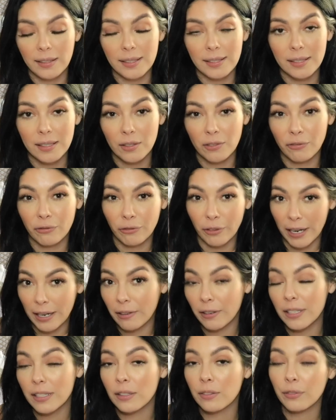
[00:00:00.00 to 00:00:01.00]
this is
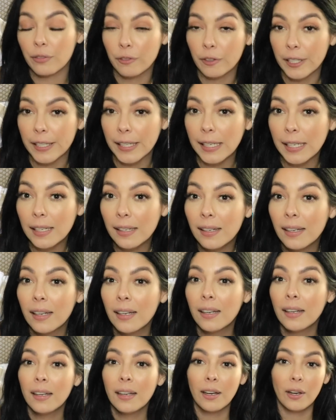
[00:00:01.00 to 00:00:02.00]
fragrance free.
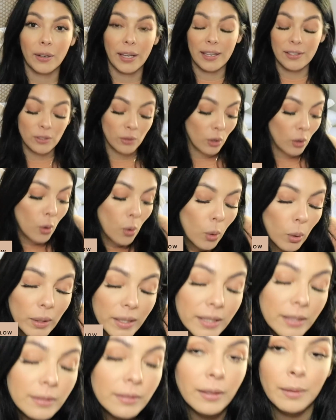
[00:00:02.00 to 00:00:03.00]
Okay, so
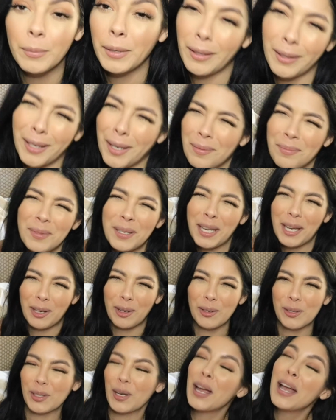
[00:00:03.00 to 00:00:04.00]
according, I mean, let me get
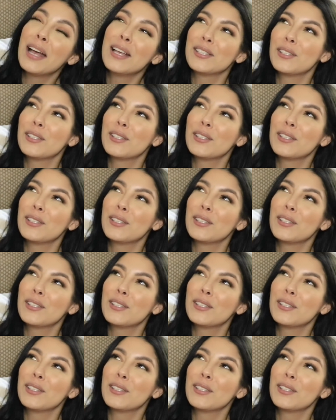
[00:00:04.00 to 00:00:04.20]
closer.